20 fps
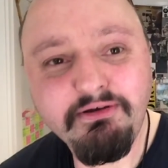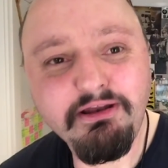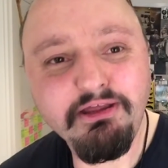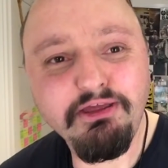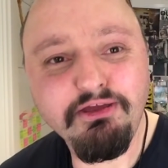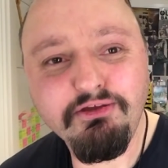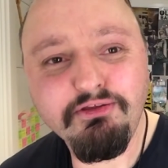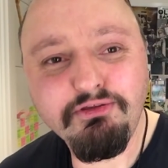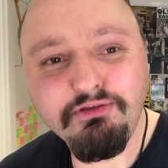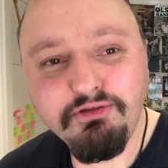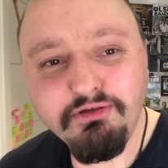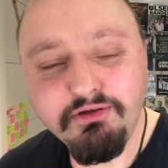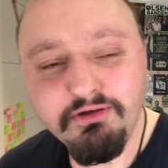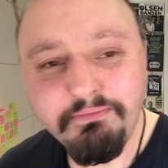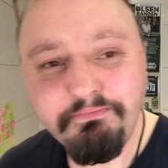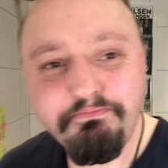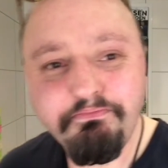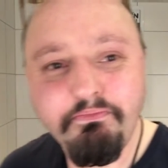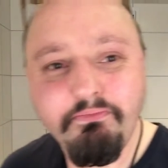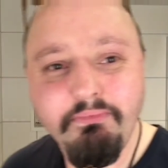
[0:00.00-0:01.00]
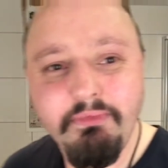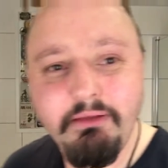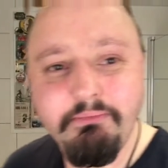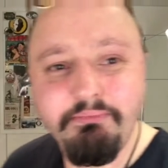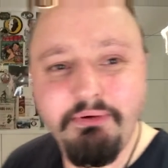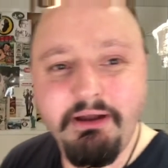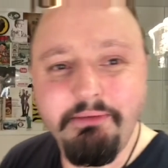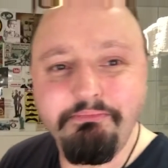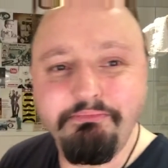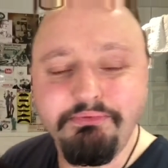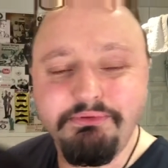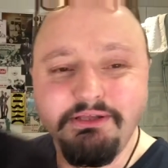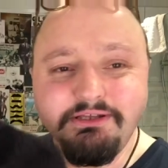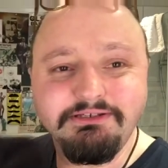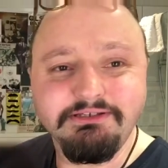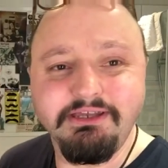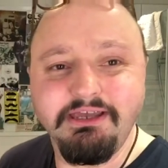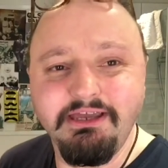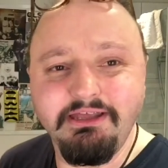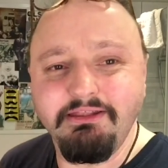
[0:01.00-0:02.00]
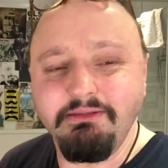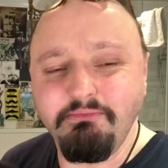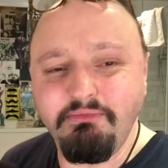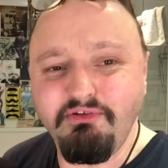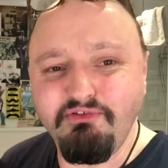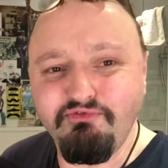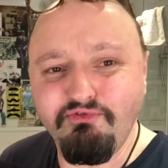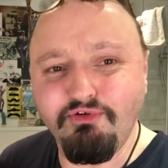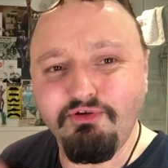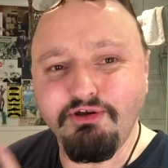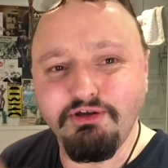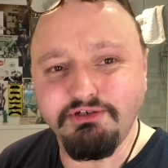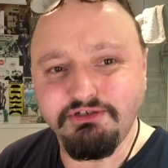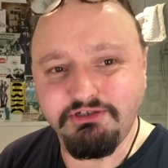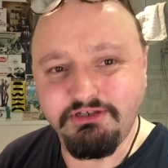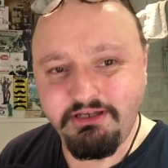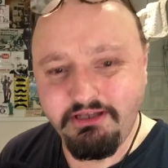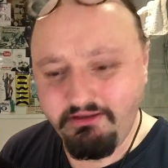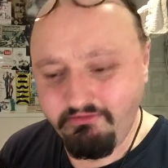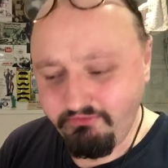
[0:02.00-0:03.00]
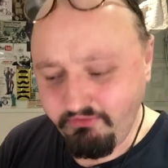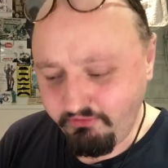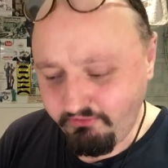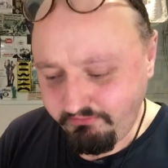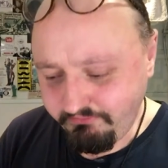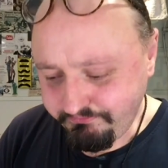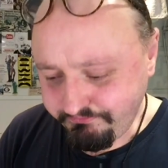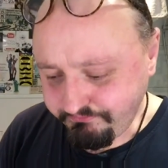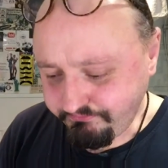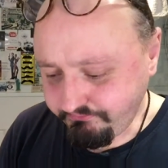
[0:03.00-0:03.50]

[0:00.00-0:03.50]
really good to prep the skin before the shave though.